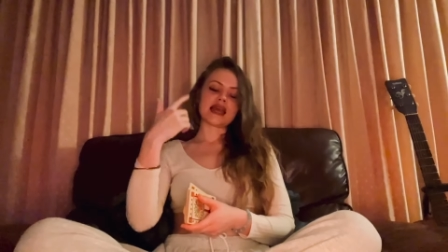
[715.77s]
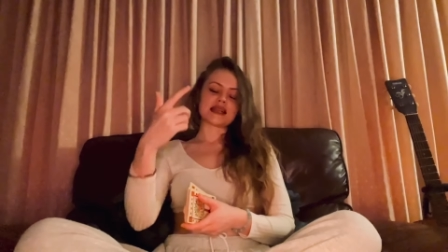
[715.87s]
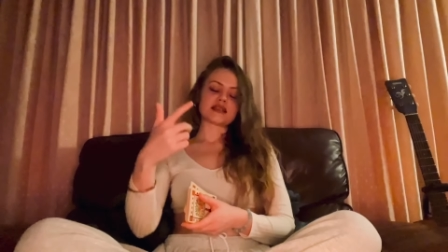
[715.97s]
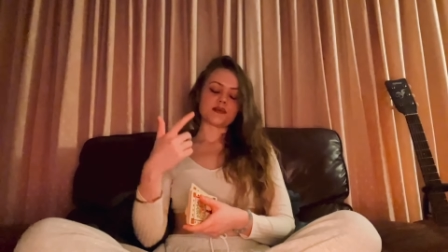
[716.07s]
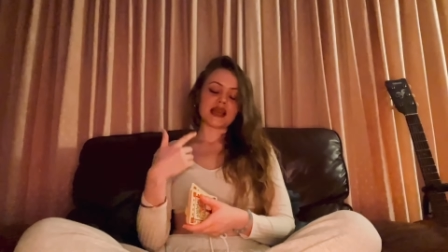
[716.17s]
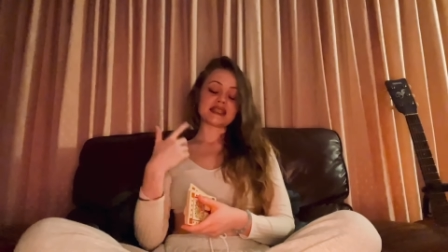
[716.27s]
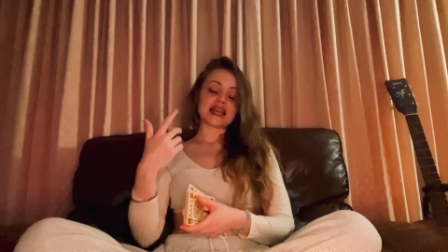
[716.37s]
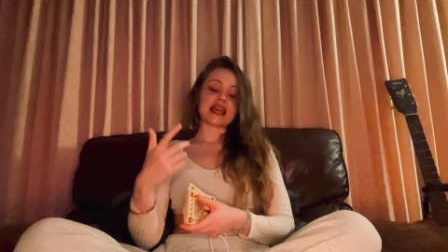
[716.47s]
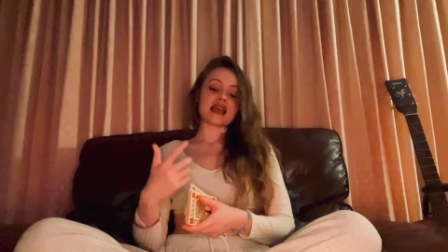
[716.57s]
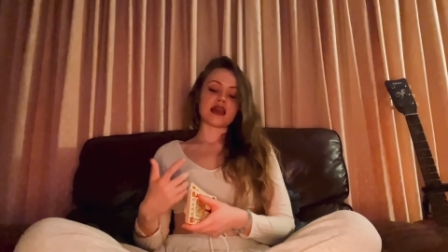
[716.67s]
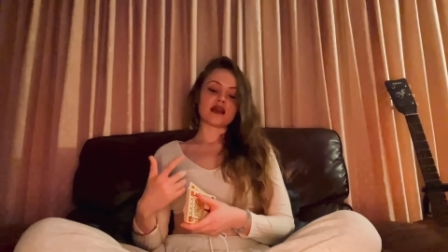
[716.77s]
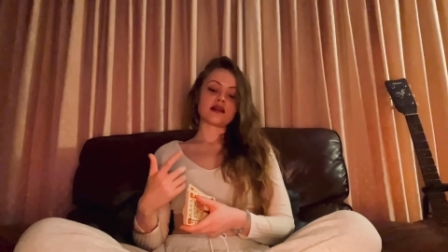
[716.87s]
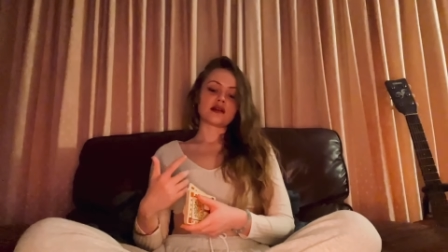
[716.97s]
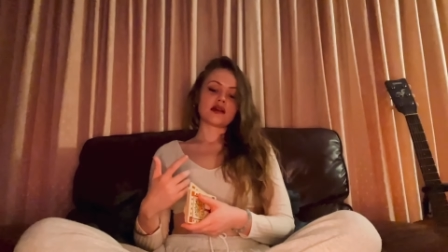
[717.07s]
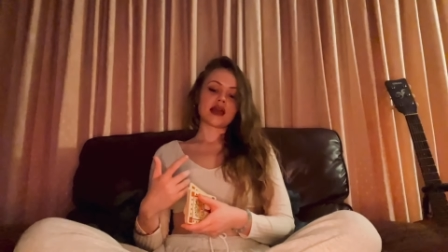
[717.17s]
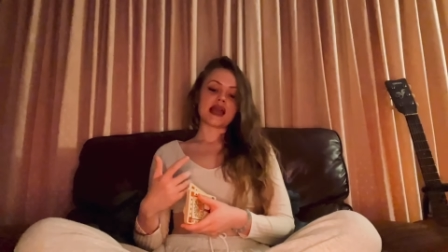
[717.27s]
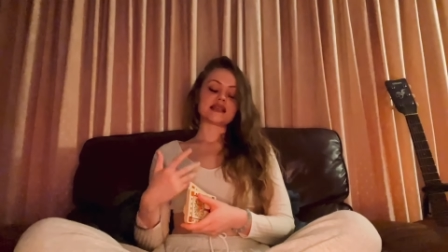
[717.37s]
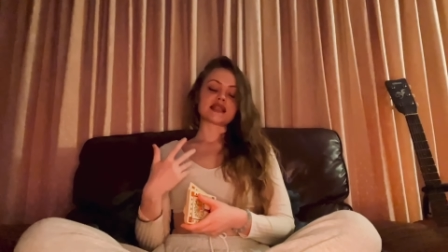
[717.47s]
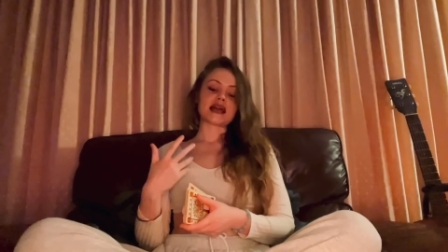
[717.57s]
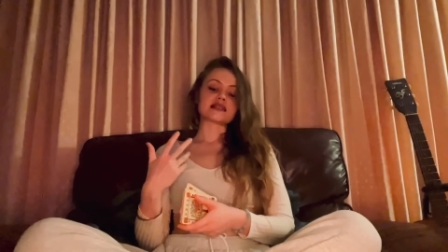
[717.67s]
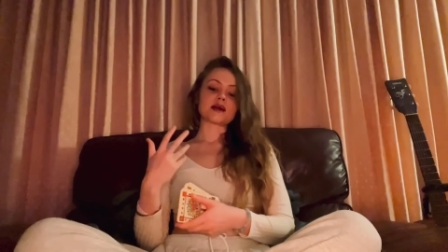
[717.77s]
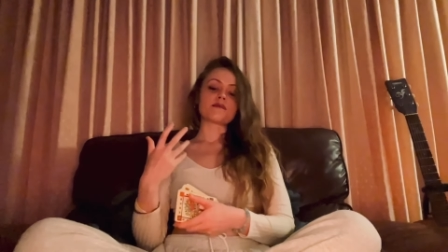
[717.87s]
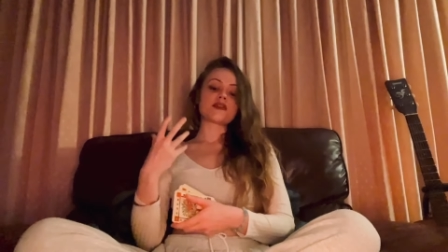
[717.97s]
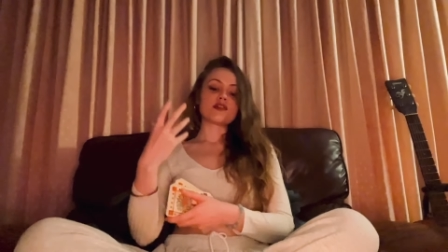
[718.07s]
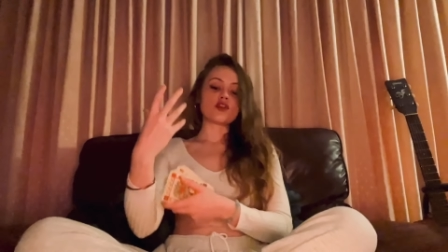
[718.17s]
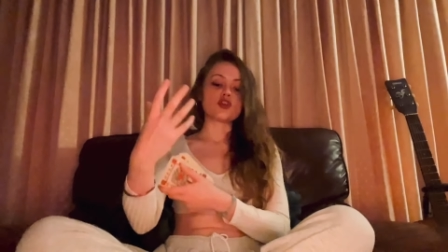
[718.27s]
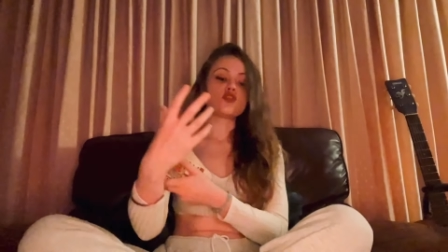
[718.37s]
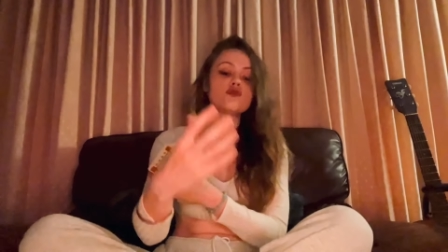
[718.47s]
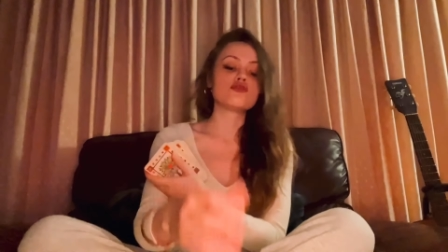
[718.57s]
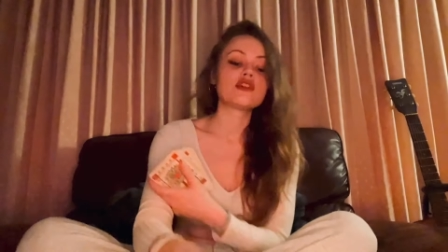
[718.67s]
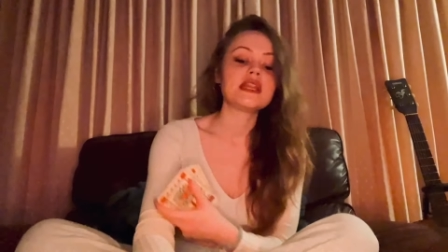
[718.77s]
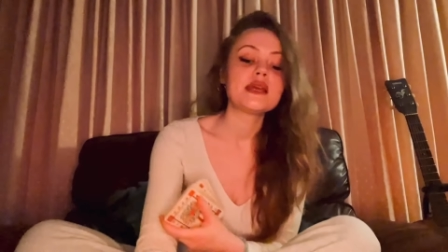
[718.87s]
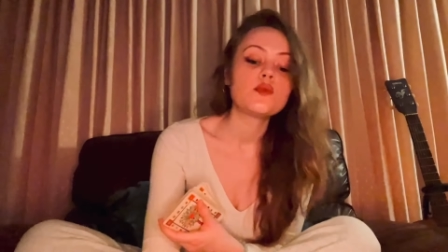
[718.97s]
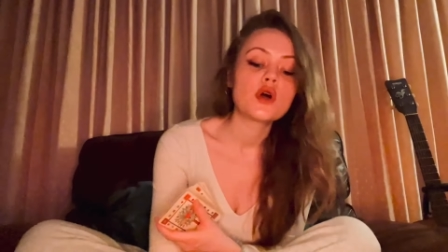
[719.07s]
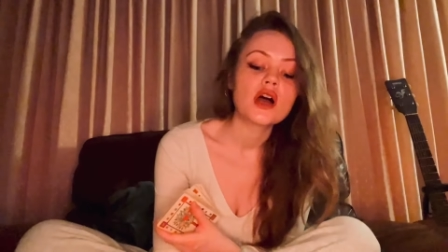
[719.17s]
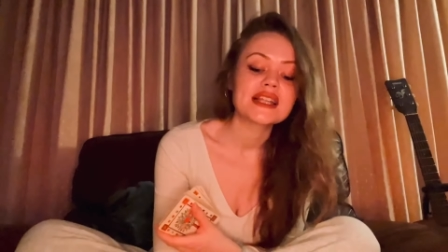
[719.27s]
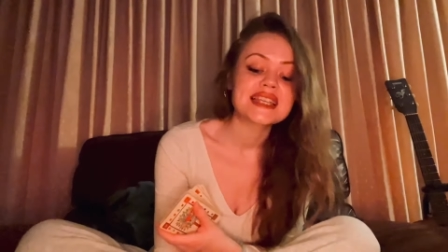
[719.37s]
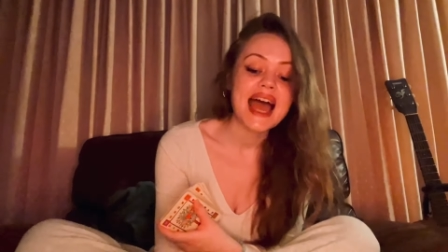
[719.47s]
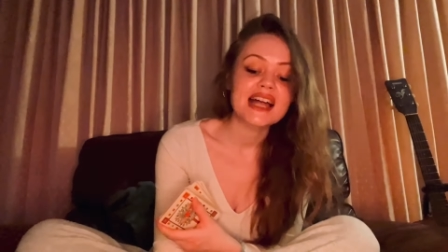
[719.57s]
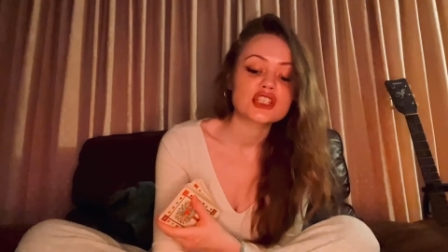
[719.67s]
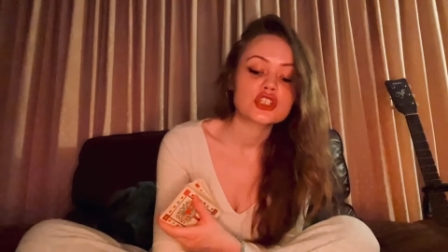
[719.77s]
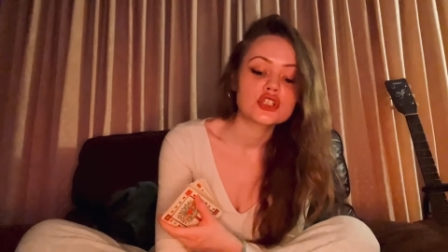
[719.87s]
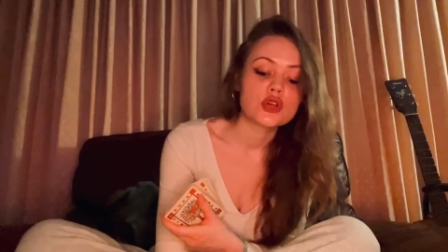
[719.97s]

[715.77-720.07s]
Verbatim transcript: It's here. It's like something that you really were attached